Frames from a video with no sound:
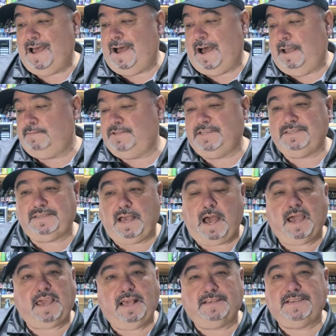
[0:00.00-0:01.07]
I
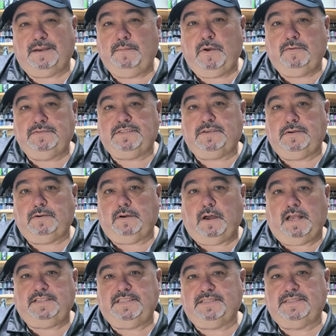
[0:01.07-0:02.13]
guess I'm old school.
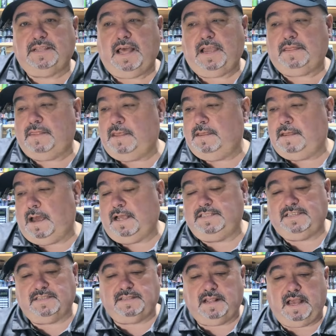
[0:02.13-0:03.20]
I just like
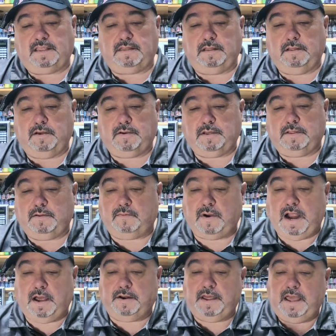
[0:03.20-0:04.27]
the look of the
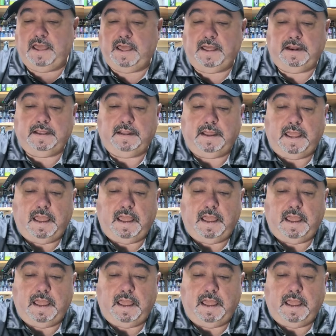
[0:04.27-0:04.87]
round head,